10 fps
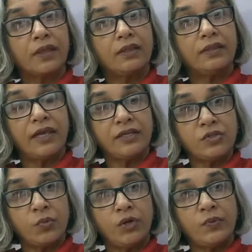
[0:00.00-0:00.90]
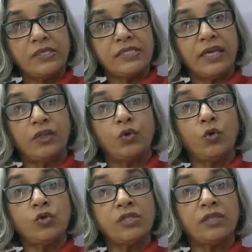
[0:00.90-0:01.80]
that is what we say,
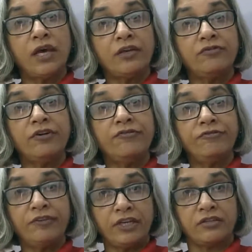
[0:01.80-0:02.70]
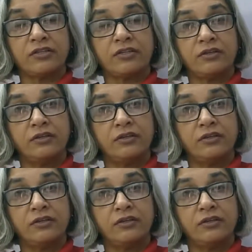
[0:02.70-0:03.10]
those that were fit